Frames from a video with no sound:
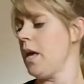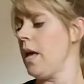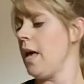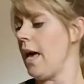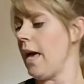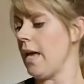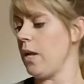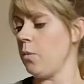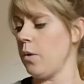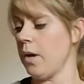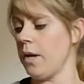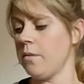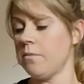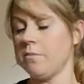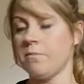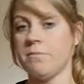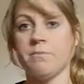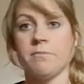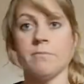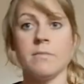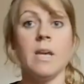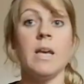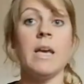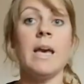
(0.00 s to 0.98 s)
Anyway,
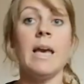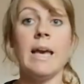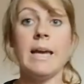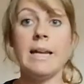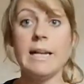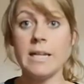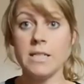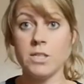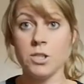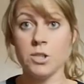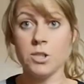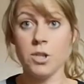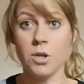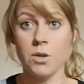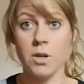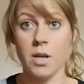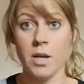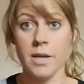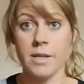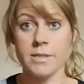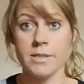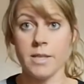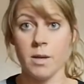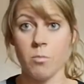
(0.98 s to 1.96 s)
unless you don't
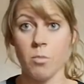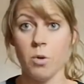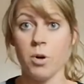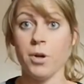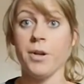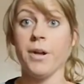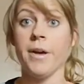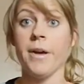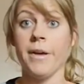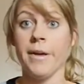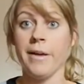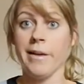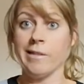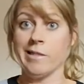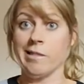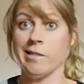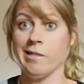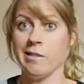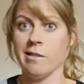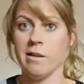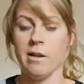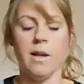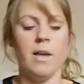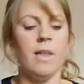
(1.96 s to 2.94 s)
like someone,
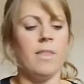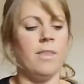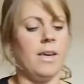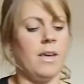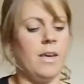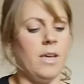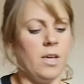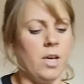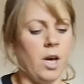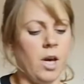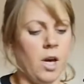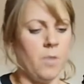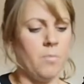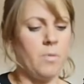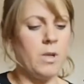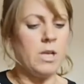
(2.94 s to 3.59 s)
there you go.